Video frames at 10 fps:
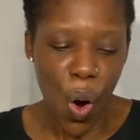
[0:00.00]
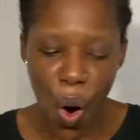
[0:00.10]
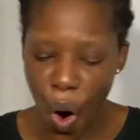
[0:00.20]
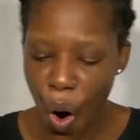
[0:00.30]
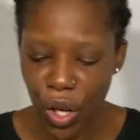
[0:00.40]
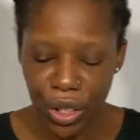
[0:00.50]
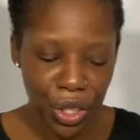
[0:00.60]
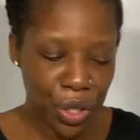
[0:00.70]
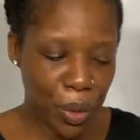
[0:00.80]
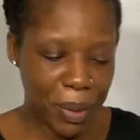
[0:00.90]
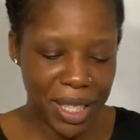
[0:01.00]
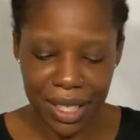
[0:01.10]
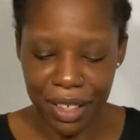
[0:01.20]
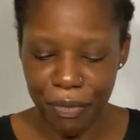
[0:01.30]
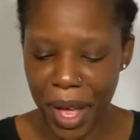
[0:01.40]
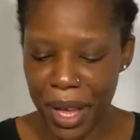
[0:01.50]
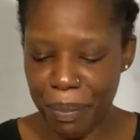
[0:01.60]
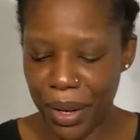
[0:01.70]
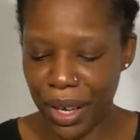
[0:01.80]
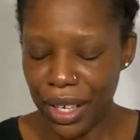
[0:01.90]
on your piece of
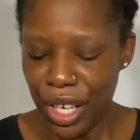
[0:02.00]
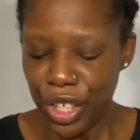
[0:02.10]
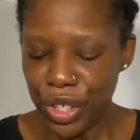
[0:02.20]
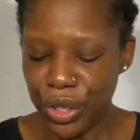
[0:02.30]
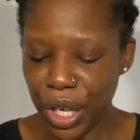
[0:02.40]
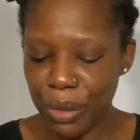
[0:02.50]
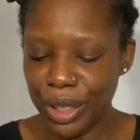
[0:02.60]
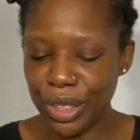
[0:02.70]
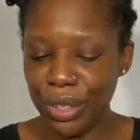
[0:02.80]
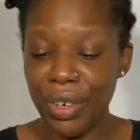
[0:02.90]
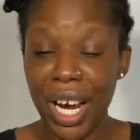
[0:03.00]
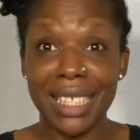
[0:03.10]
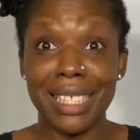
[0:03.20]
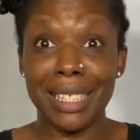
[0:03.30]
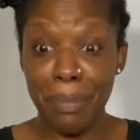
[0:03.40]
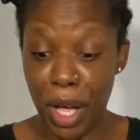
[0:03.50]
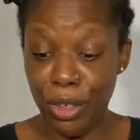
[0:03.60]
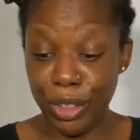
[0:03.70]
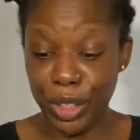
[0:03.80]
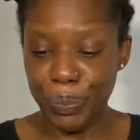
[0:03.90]
paper, you're going to write
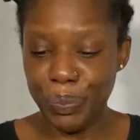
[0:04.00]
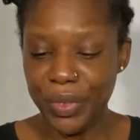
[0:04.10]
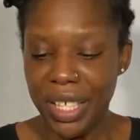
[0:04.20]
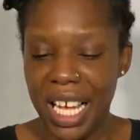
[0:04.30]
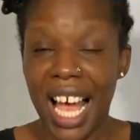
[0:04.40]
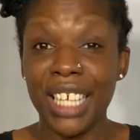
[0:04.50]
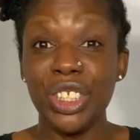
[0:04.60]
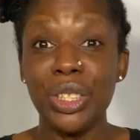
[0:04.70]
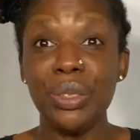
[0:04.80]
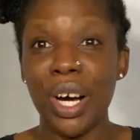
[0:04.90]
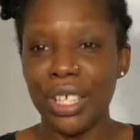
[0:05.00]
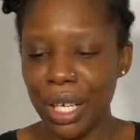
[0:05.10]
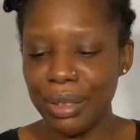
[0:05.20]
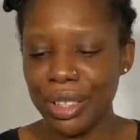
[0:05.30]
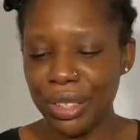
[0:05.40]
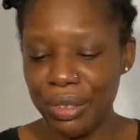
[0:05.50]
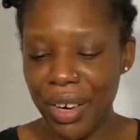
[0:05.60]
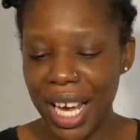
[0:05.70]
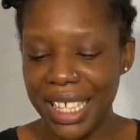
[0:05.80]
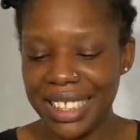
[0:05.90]
smells. And you are going to
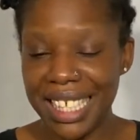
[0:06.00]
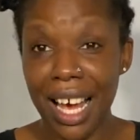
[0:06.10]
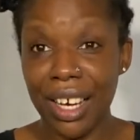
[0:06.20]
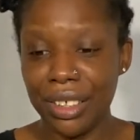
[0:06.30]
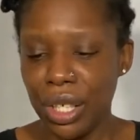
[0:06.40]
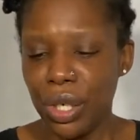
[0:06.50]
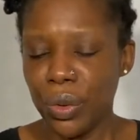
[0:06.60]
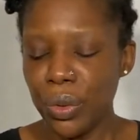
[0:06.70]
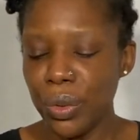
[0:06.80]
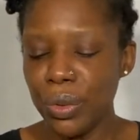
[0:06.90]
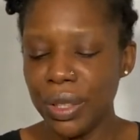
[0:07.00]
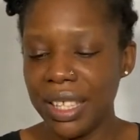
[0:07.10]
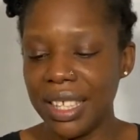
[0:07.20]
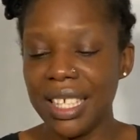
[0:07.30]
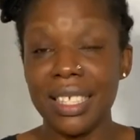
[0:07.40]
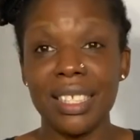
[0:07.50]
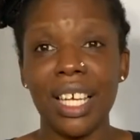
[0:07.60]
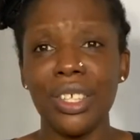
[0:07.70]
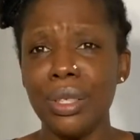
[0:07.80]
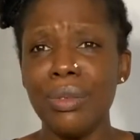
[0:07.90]
write down all the things that
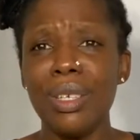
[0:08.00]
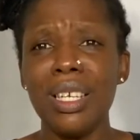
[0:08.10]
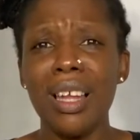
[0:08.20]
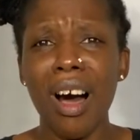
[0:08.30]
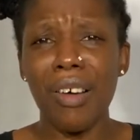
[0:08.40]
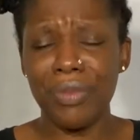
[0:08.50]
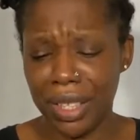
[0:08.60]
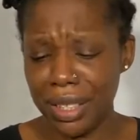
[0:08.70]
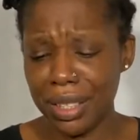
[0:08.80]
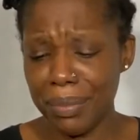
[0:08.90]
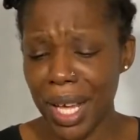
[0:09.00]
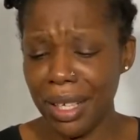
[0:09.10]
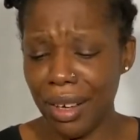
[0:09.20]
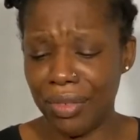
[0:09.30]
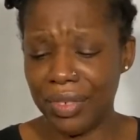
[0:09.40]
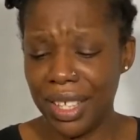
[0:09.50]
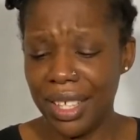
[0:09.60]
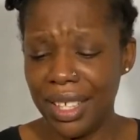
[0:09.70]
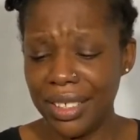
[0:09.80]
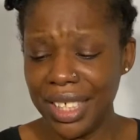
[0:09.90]
you love the smell
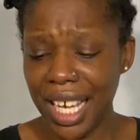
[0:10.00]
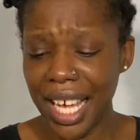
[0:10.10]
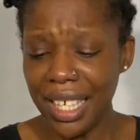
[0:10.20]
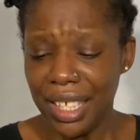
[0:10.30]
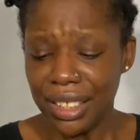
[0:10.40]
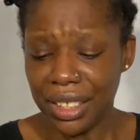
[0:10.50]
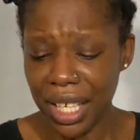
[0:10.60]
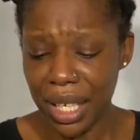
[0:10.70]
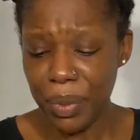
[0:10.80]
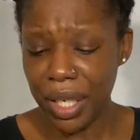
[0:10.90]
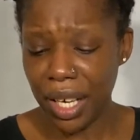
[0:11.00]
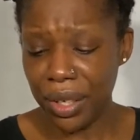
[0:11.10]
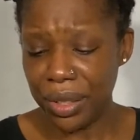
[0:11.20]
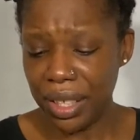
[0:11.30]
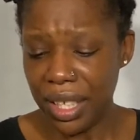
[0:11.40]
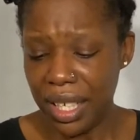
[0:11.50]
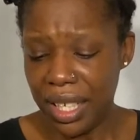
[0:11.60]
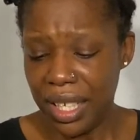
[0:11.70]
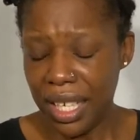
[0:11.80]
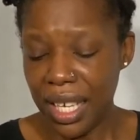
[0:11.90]
of. Okay, so here we go.
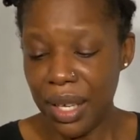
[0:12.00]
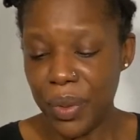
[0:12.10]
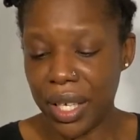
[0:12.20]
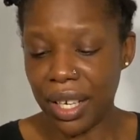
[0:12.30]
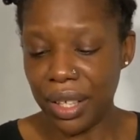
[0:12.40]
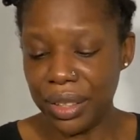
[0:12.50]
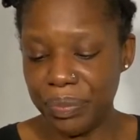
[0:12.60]
Here we go.